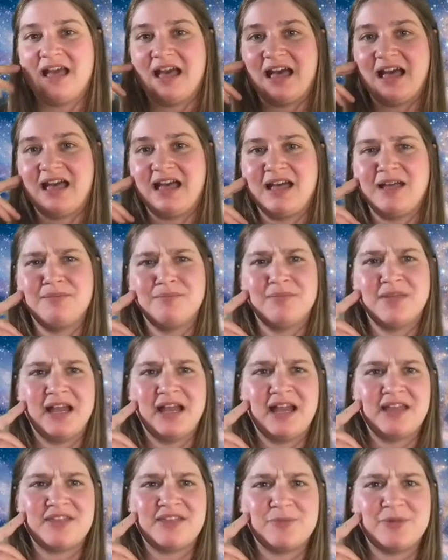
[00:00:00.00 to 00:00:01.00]

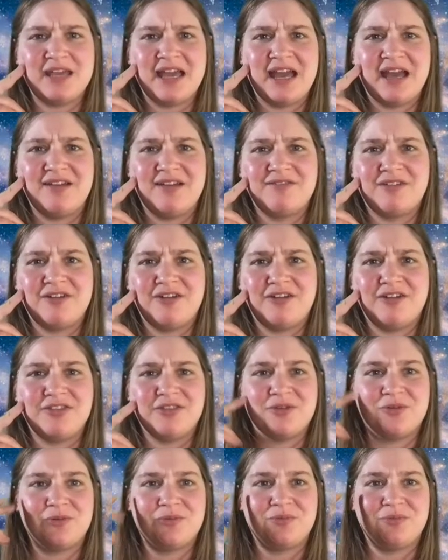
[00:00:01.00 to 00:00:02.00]
I think we have on
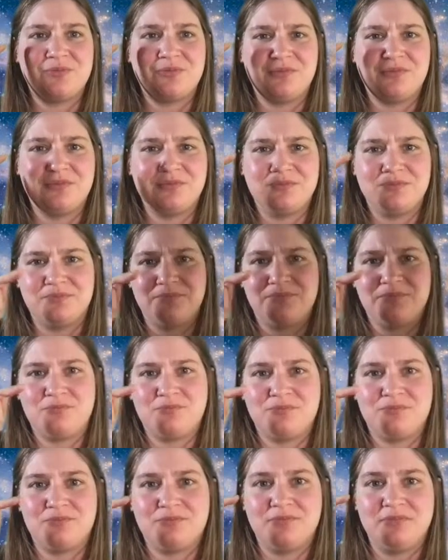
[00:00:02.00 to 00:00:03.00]
the
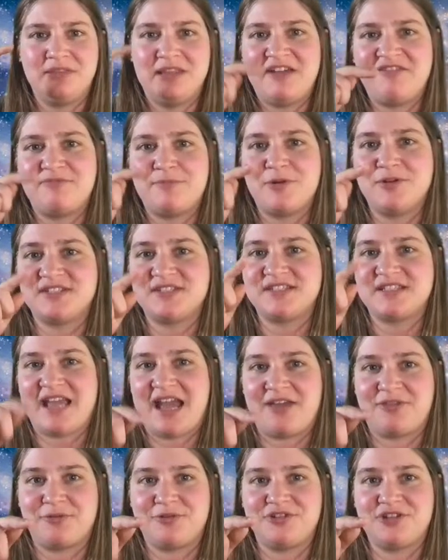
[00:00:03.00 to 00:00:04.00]
leftmost is
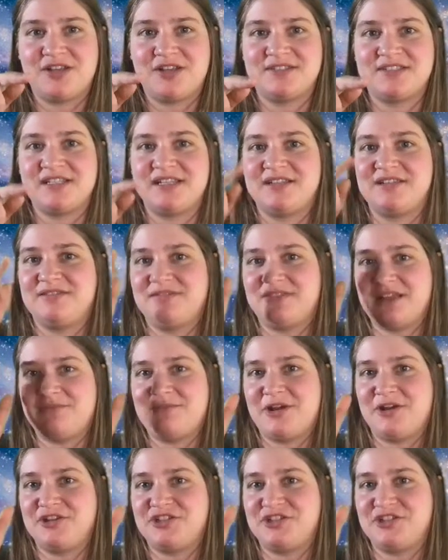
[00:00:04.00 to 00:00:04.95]
Katherine Johnson, then Mary